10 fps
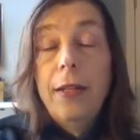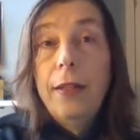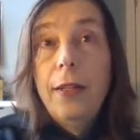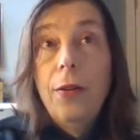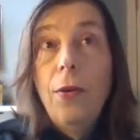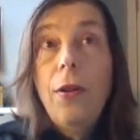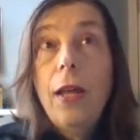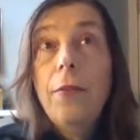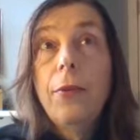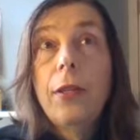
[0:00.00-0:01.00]
And,
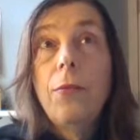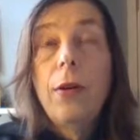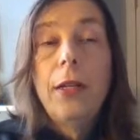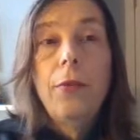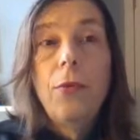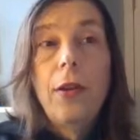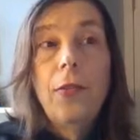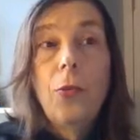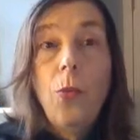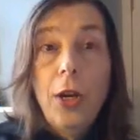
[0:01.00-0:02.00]
all I really wanted
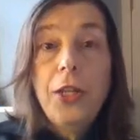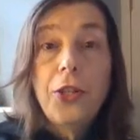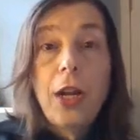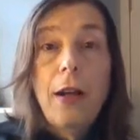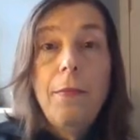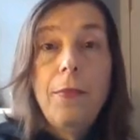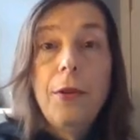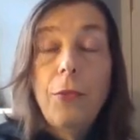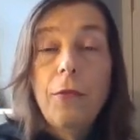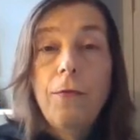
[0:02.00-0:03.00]
was one job
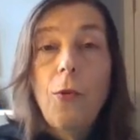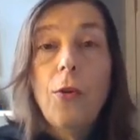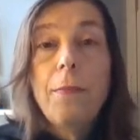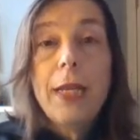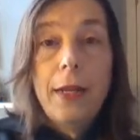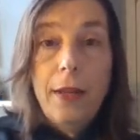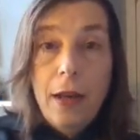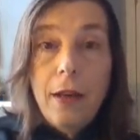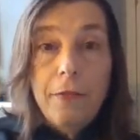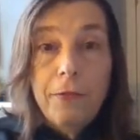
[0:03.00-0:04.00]
that would afford me
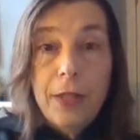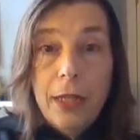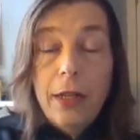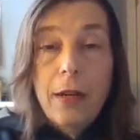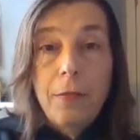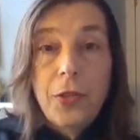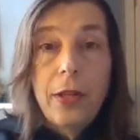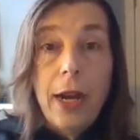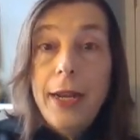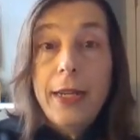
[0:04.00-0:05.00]
enough income
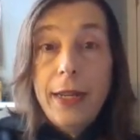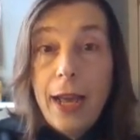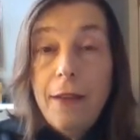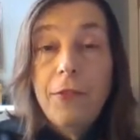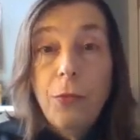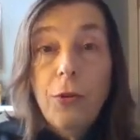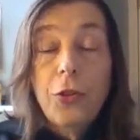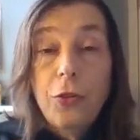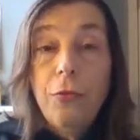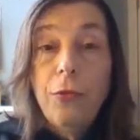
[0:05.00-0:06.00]
so that I didn't have to
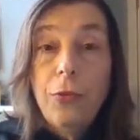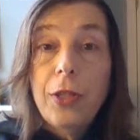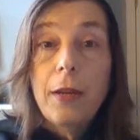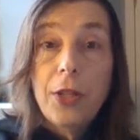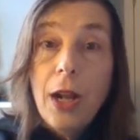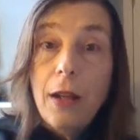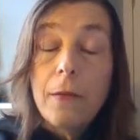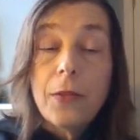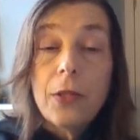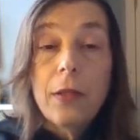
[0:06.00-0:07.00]
work 2 full-time
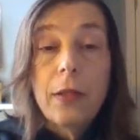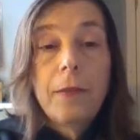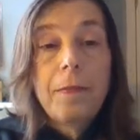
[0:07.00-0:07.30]
jobs.